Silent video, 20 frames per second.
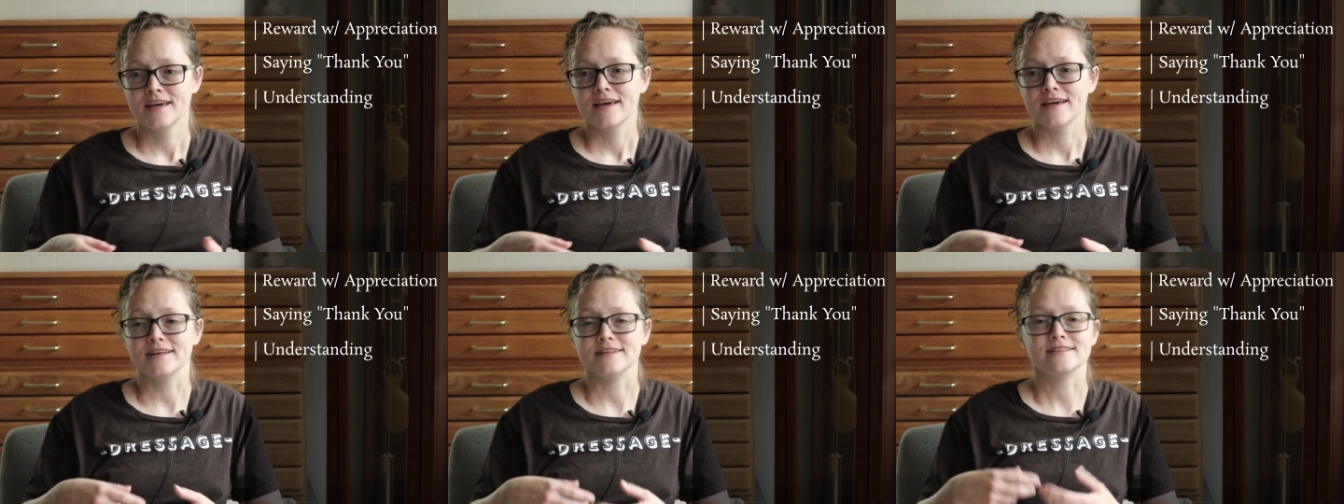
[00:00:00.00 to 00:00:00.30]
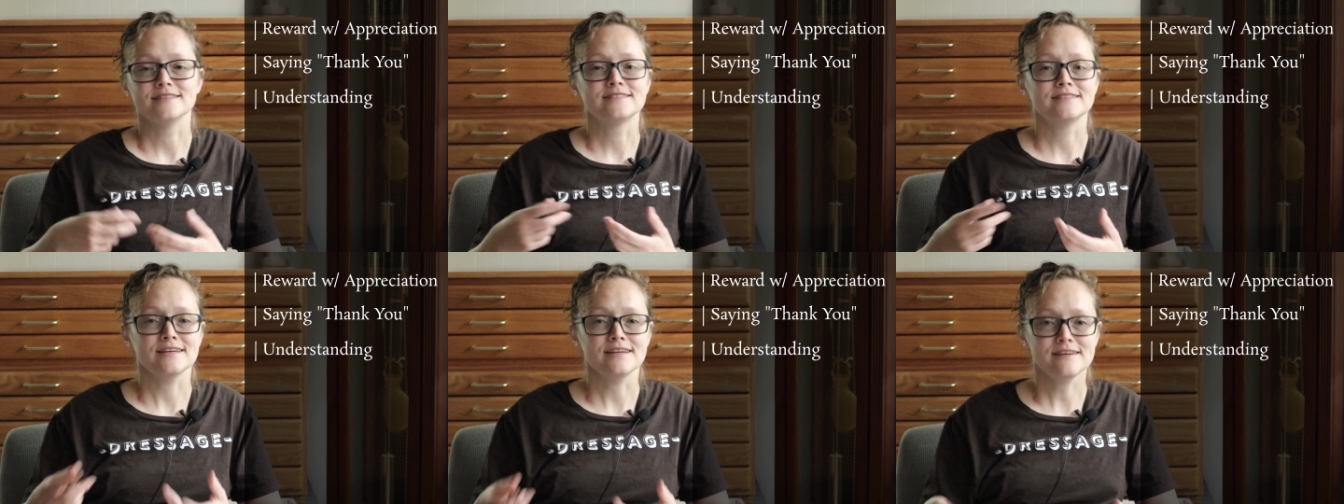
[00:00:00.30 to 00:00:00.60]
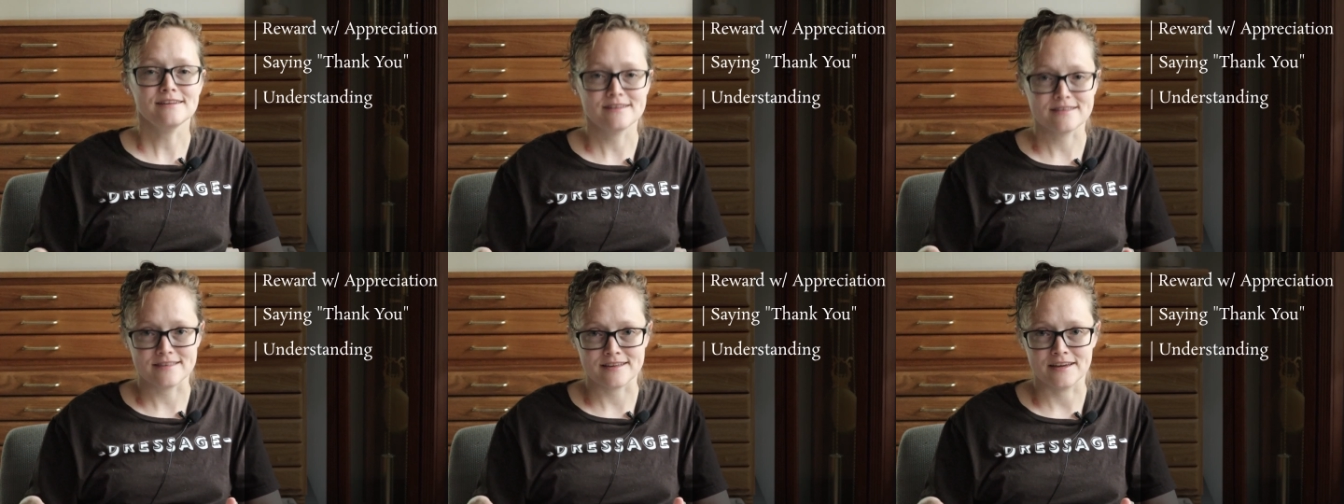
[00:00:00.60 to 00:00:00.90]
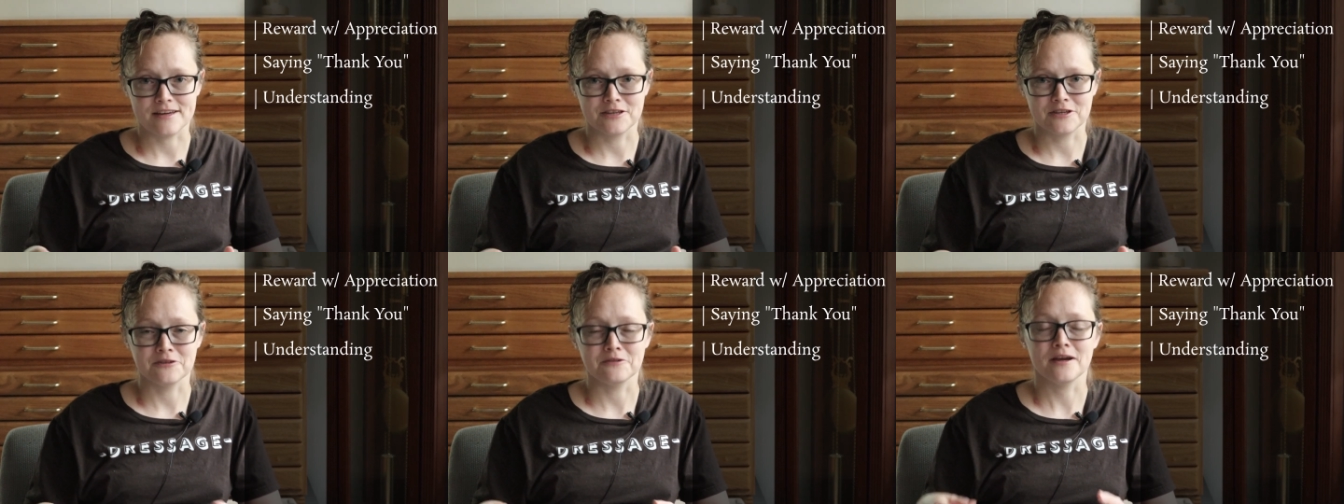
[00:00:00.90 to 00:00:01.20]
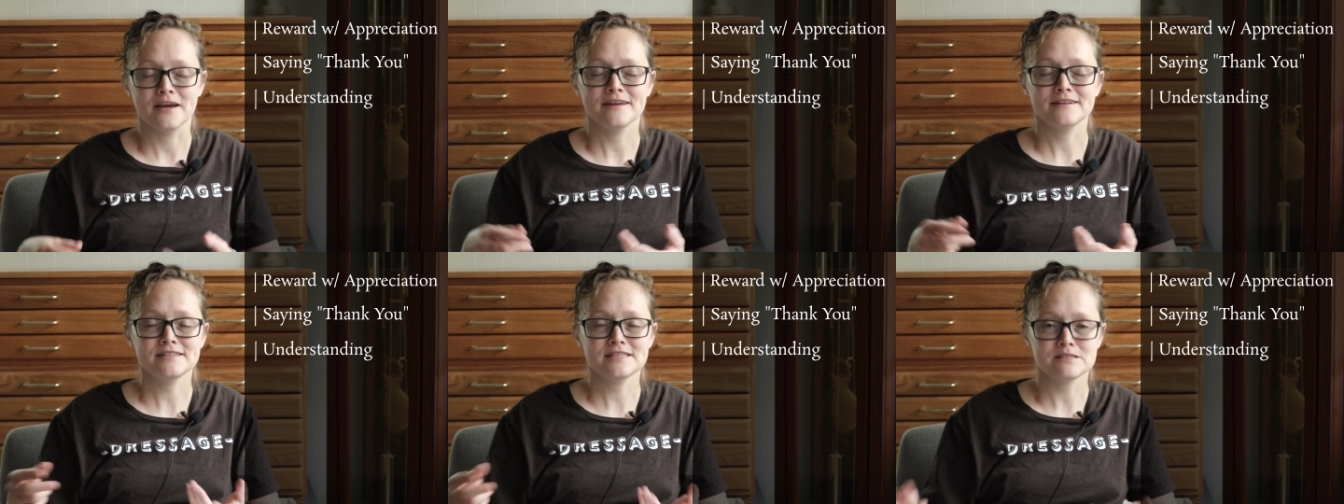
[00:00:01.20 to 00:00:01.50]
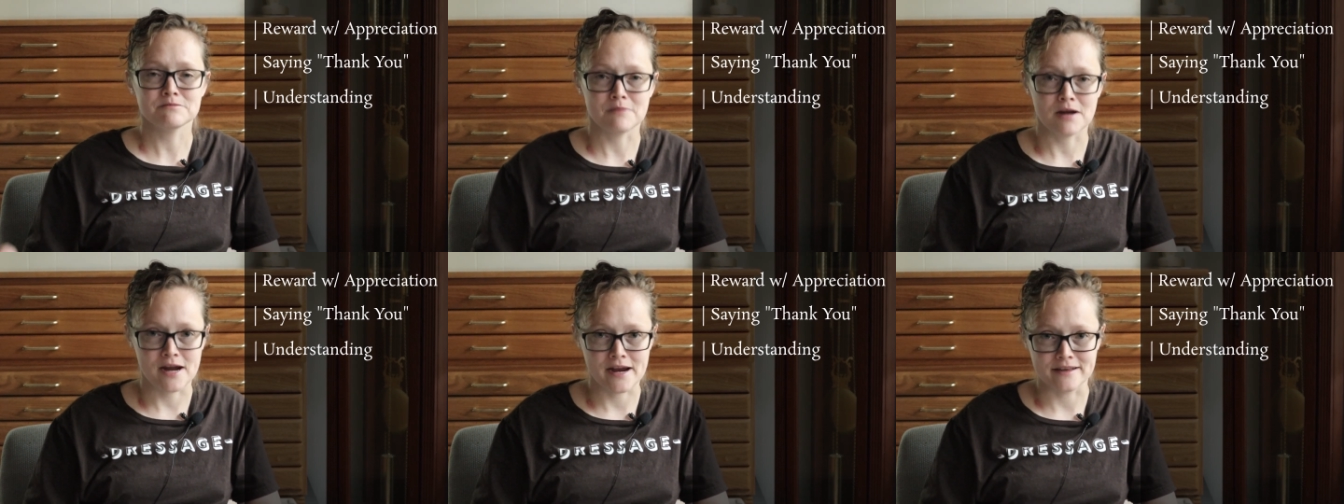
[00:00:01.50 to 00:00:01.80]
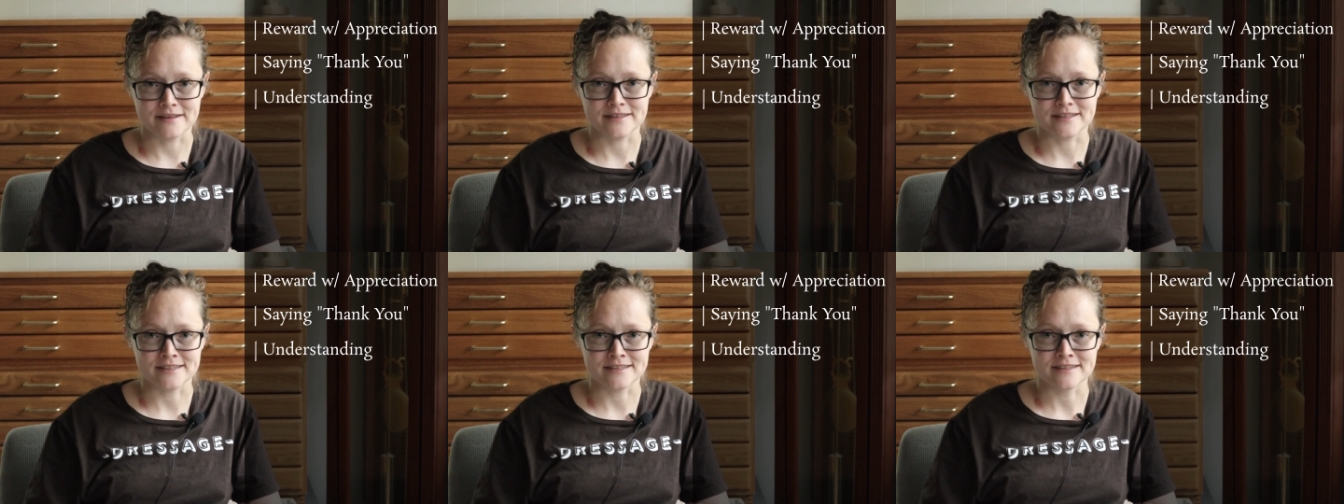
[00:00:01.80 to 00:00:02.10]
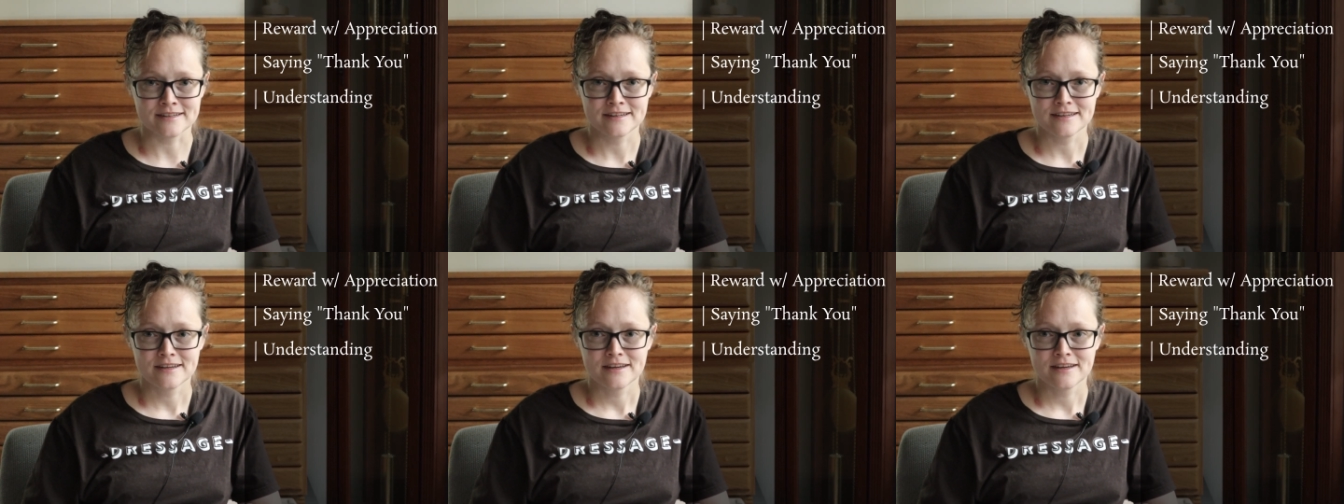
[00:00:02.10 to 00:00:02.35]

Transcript: and saying thank you and smiling